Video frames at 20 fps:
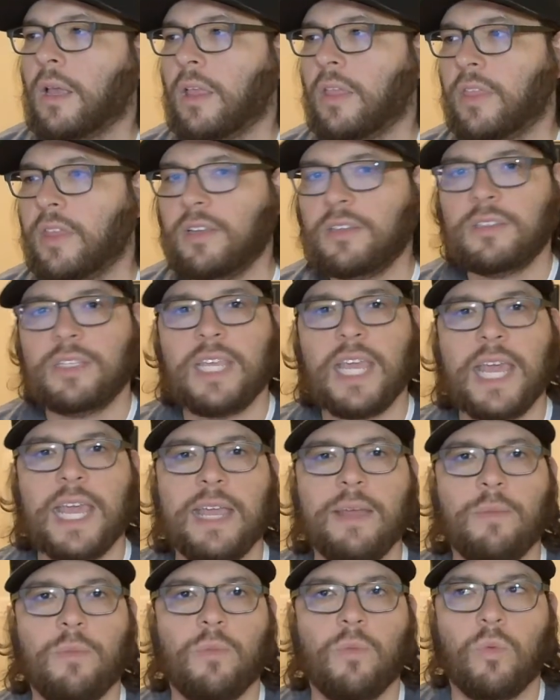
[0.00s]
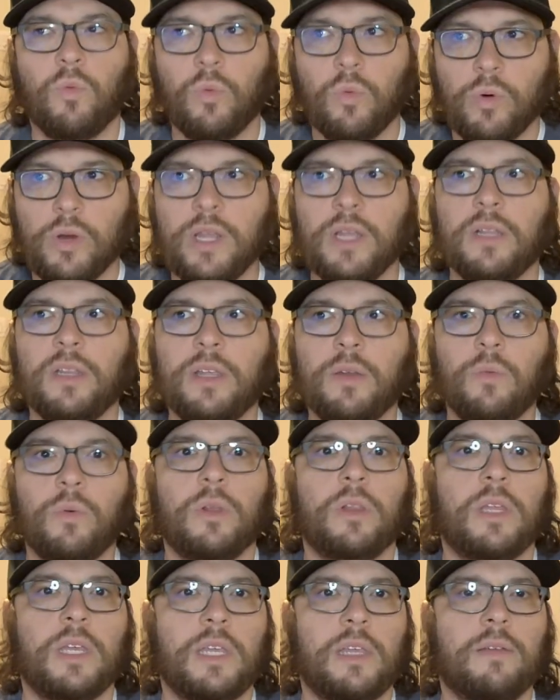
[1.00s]
This game really,
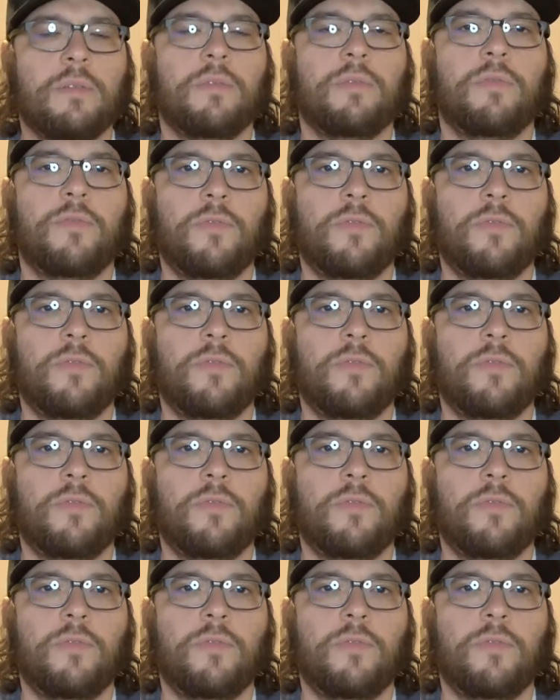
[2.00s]
really